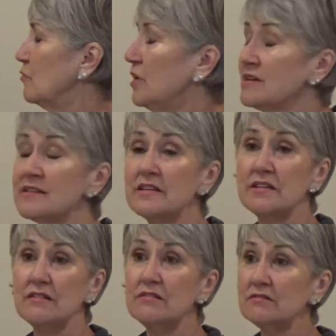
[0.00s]
what does it
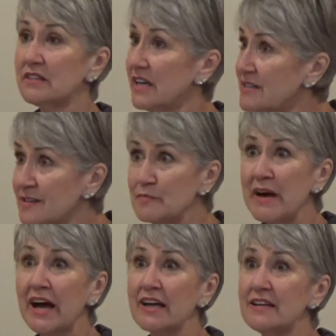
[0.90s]
do? Leads us
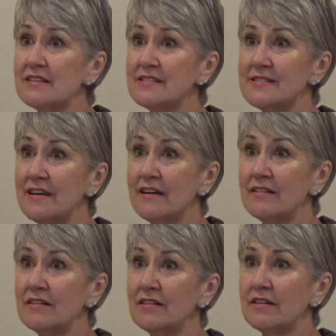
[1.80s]
back into
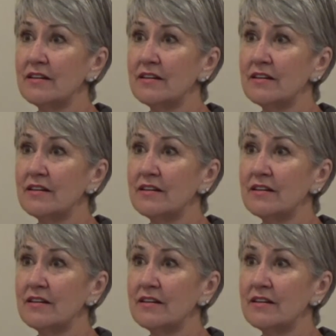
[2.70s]
sin.